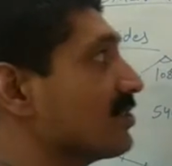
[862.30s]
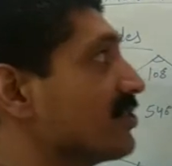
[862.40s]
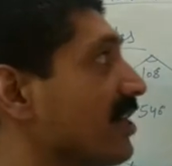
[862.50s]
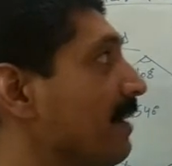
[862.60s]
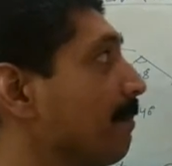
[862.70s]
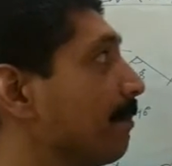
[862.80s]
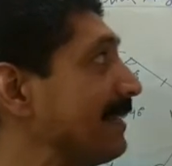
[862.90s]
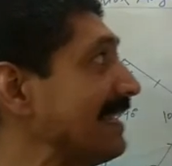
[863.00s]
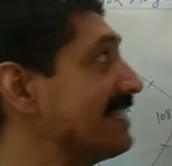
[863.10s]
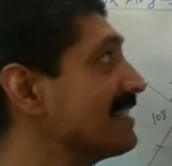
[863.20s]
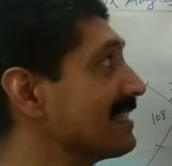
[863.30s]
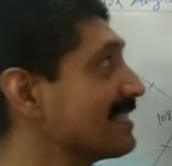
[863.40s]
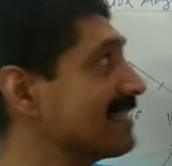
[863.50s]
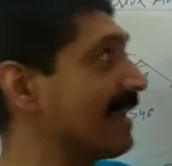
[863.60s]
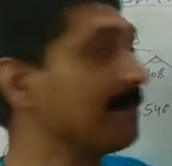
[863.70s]
shape is
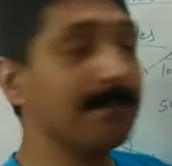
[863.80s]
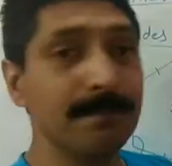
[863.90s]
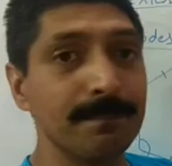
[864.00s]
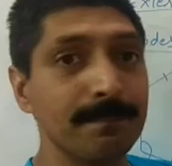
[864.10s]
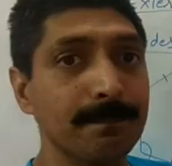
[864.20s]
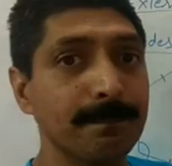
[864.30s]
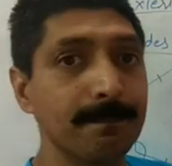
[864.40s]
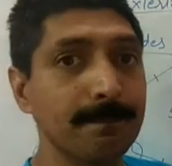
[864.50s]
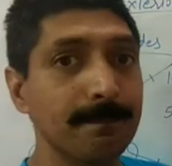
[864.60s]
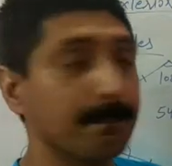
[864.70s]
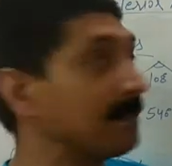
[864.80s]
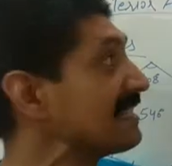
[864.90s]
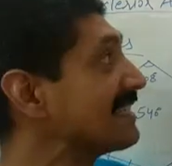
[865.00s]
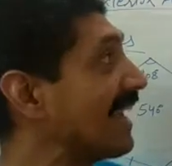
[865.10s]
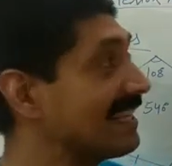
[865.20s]
same
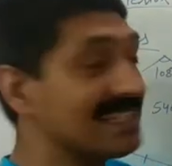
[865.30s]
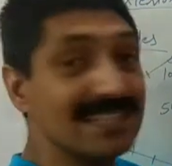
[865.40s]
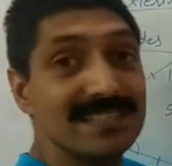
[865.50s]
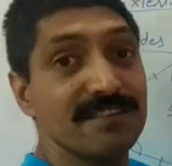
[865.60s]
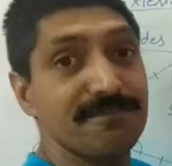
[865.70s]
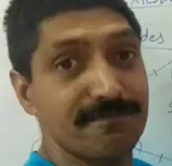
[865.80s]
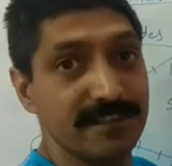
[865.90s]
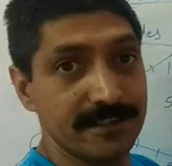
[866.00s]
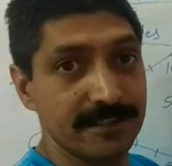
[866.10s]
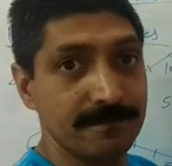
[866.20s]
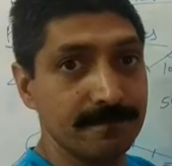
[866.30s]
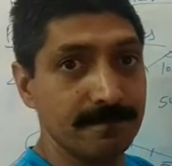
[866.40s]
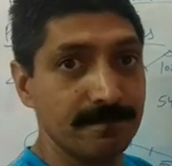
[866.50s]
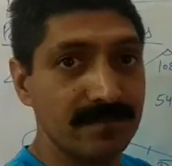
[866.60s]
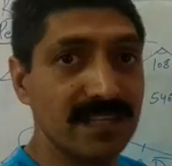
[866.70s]
but size is different.
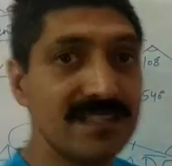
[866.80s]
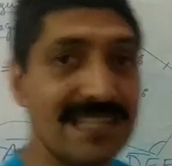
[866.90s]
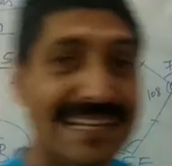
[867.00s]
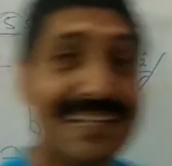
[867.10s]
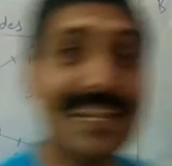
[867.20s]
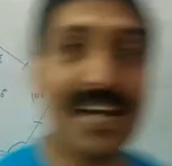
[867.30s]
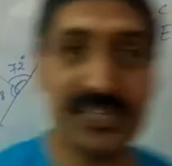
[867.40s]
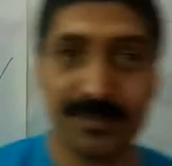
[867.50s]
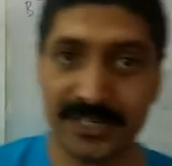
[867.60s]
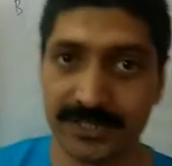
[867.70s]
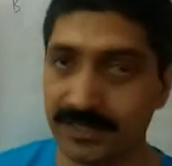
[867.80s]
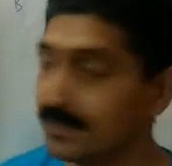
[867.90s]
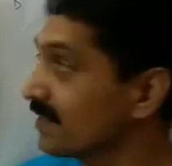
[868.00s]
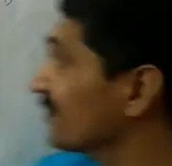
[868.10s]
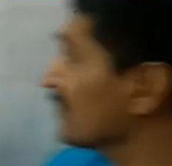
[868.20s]
There is an enlargement.
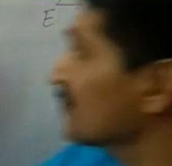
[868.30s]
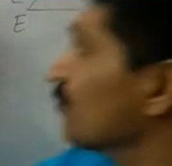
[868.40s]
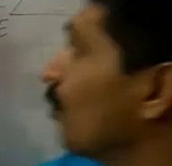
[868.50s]
This is a